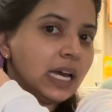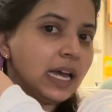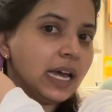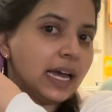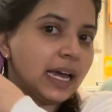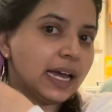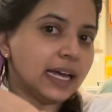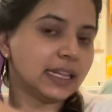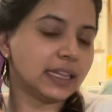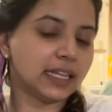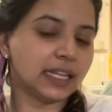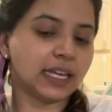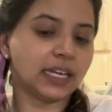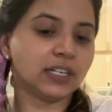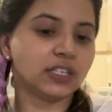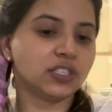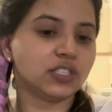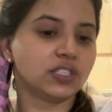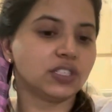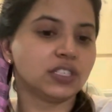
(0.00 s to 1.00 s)
and
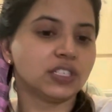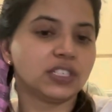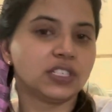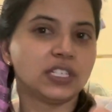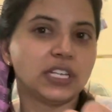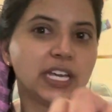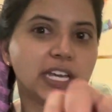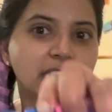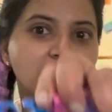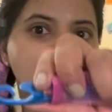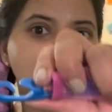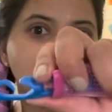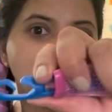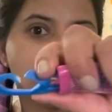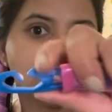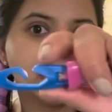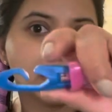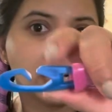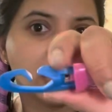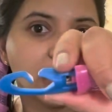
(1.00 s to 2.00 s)
then take
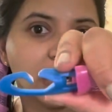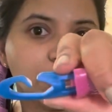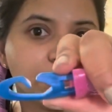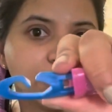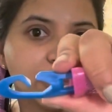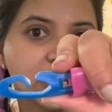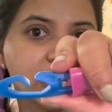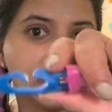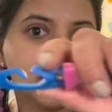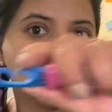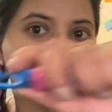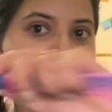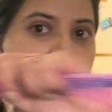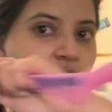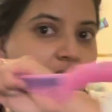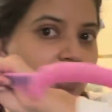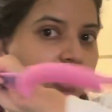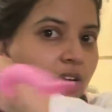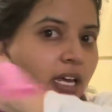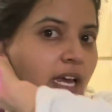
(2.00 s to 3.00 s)
this clip thing
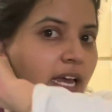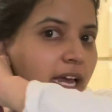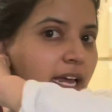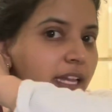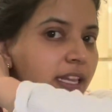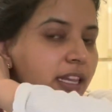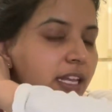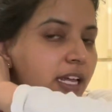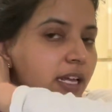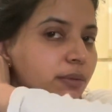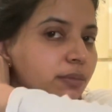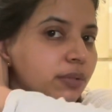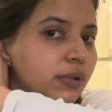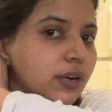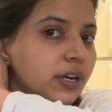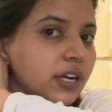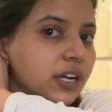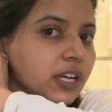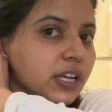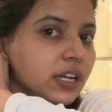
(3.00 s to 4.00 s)
and then put
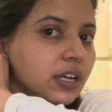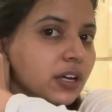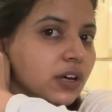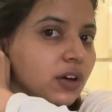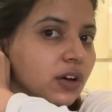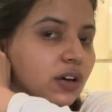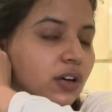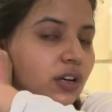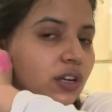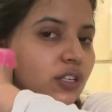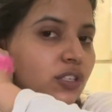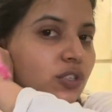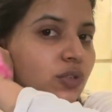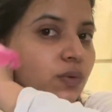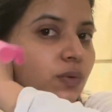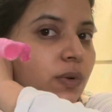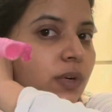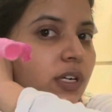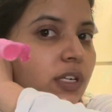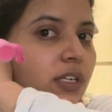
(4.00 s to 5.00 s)
it
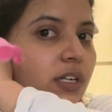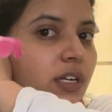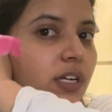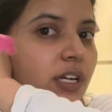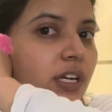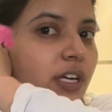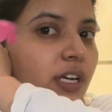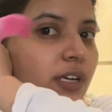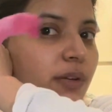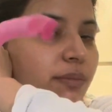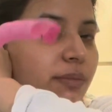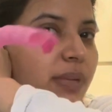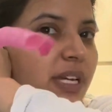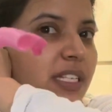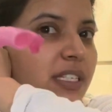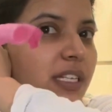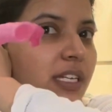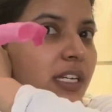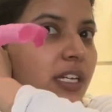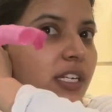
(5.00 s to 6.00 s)
to
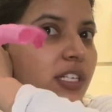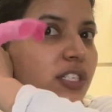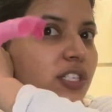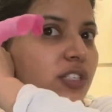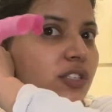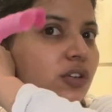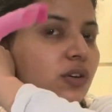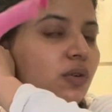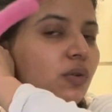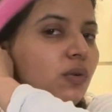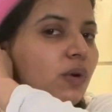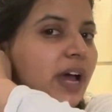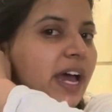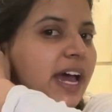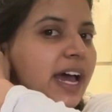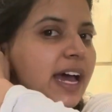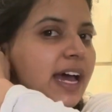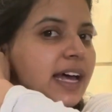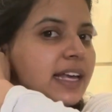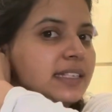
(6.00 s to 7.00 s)
basically just go
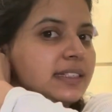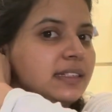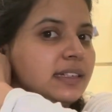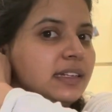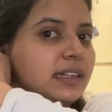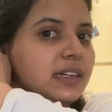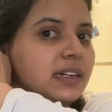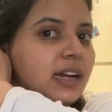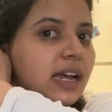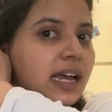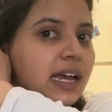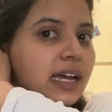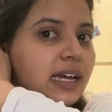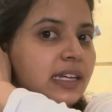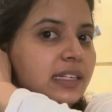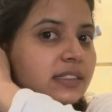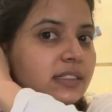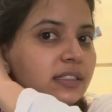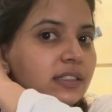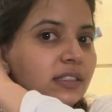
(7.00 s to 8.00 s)
as near
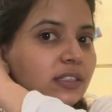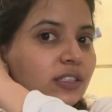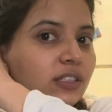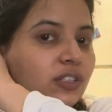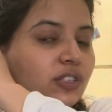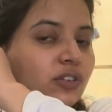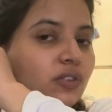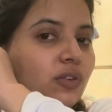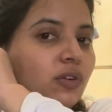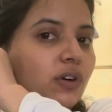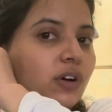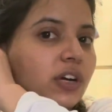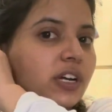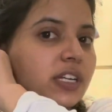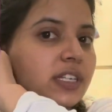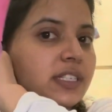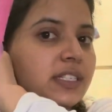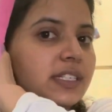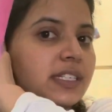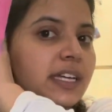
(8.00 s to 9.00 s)
as your
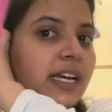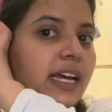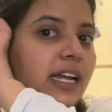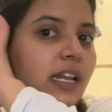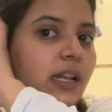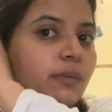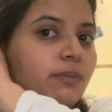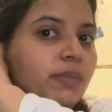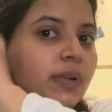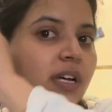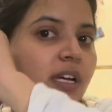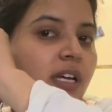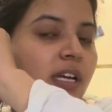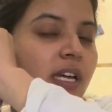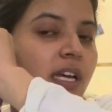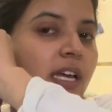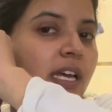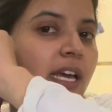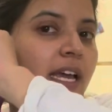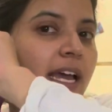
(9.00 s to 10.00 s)
scalp,
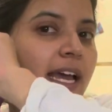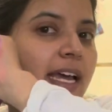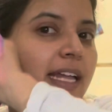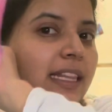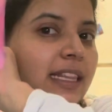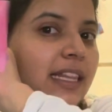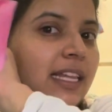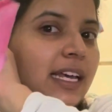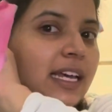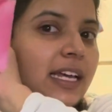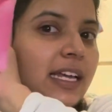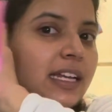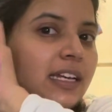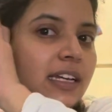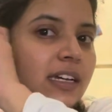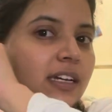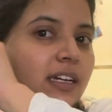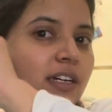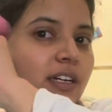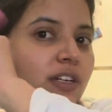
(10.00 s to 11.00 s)
and then
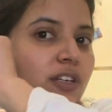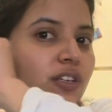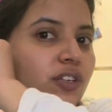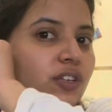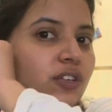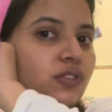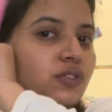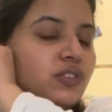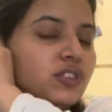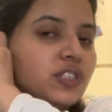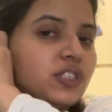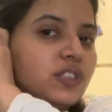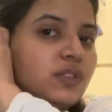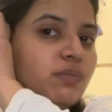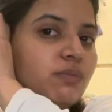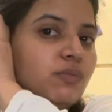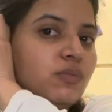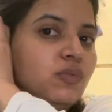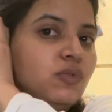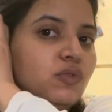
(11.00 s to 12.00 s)
you just
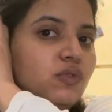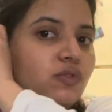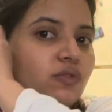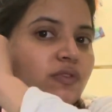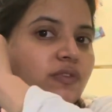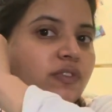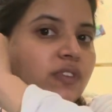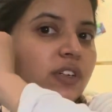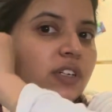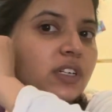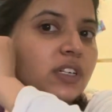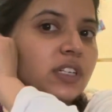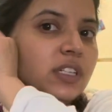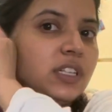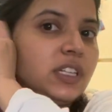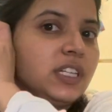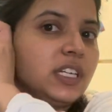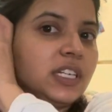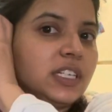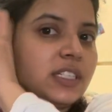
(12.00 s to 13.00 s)
move
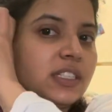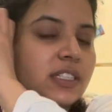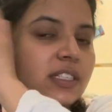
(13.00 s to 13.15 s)
this